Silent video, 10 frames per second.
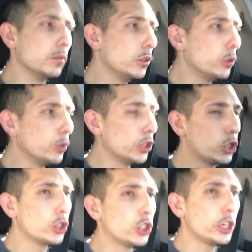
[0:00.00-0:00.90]
doing the
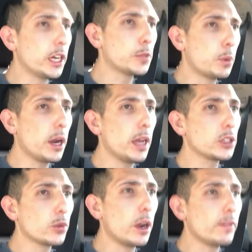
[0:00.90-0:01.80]
chest
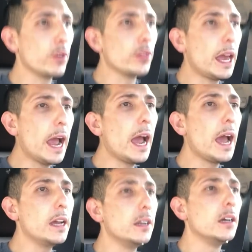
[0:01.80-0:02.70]
press or whatever,
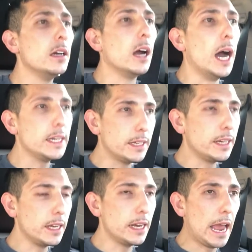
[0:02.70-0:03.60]
that I
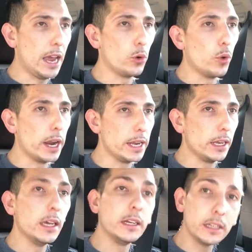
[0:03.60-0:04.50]
did add weight.
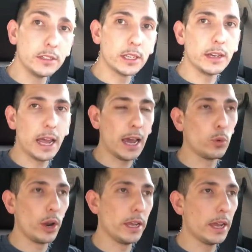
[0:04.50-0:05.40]
And he said to add
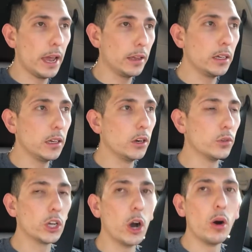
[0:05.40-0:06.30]
weight,
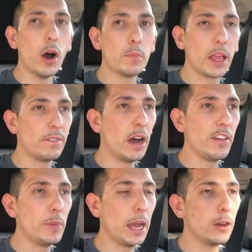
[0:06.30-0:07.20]
go up like
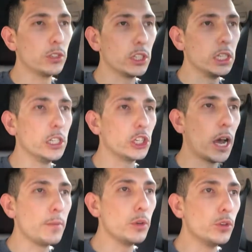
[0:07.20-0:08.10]
5 pounds each
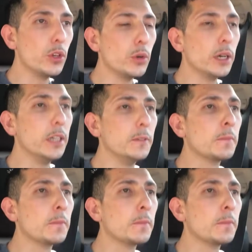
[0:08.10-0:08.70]
time you do it.